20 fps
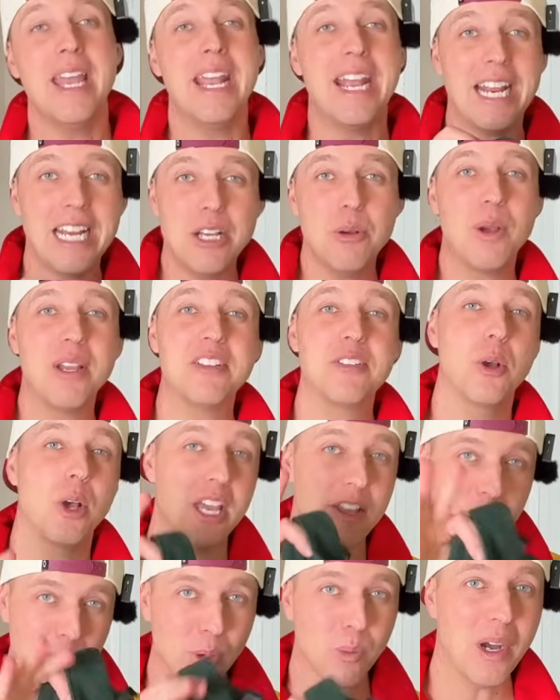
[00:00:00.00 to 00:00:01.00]
Anyways,
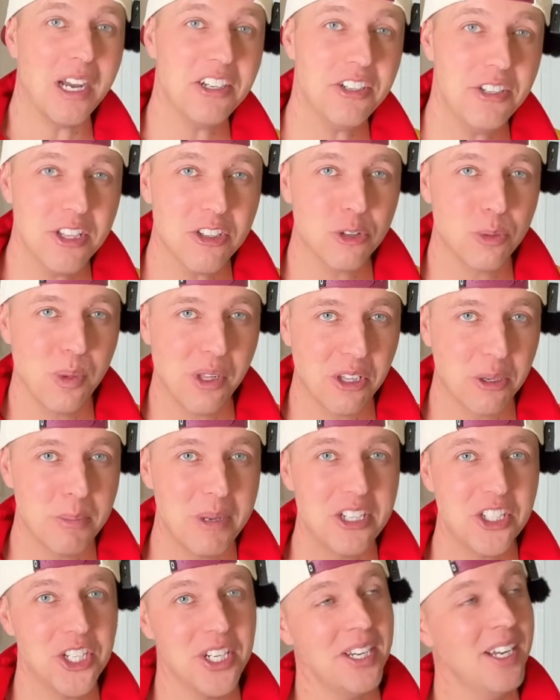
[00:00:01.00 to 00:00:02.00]
if you're watching this Wheeler
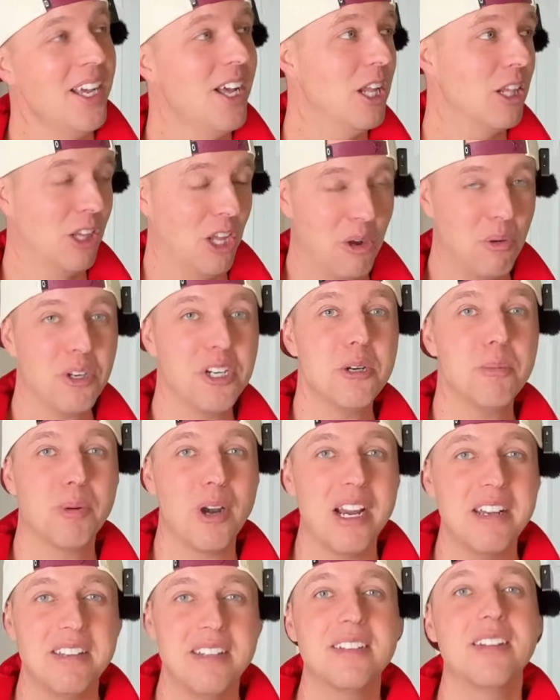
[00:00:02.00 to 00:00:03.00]
Mission, lower your
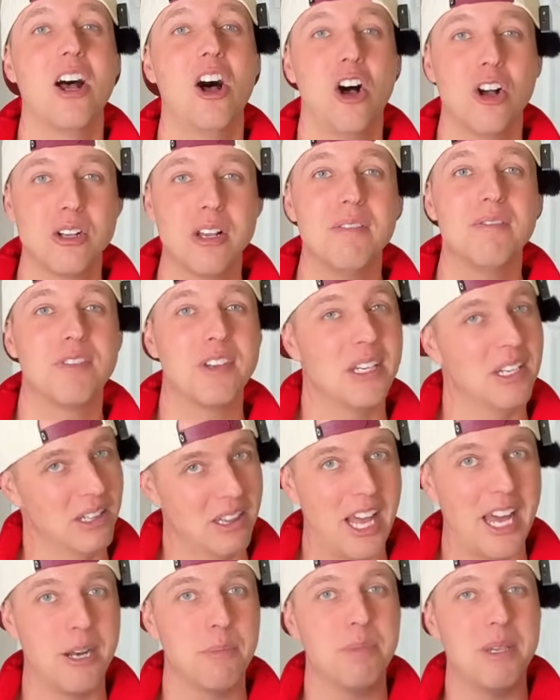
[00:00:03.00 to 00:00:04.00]
prices. I'll come feed a lot of